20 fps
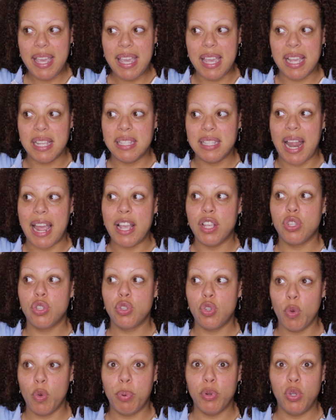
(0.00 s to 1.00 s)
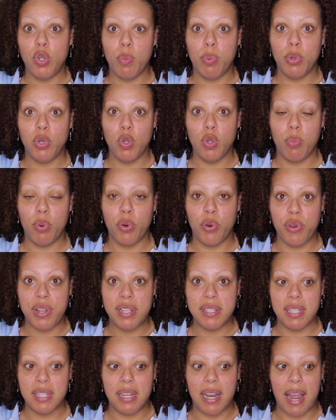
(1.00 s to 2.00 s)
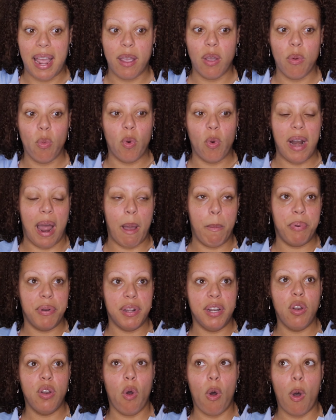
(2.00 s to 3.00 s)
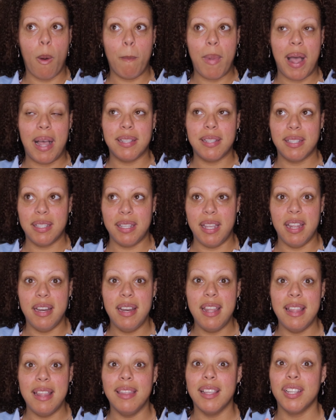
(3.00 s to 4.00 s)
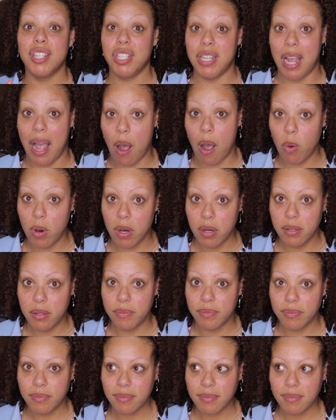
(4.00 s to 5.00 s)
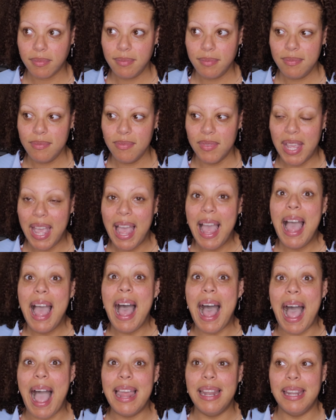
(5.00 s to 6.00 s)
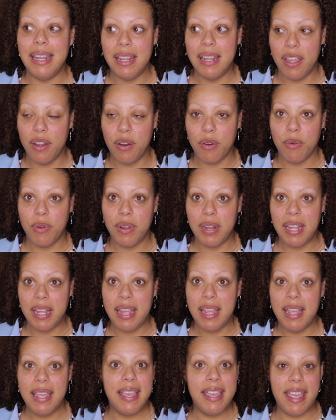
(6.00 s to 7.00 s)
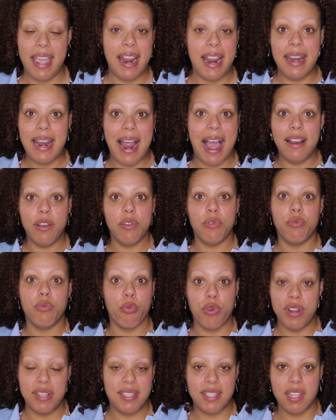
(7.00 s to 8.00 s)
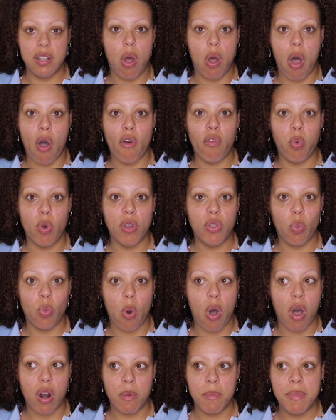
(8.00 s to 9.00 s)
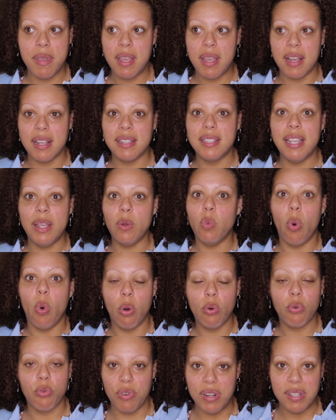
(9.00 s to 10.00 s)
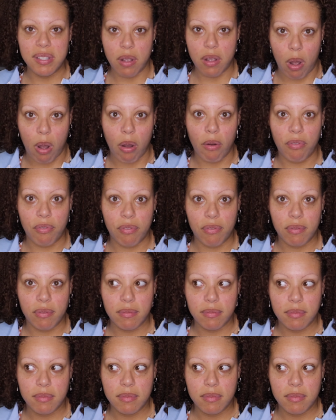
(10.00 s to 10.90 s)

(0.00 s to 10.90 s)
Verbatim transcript: is like super duper duper greasy. Like when I put it on my skin in the shower, I literally cannot rinse it off with water because it won't rinse off.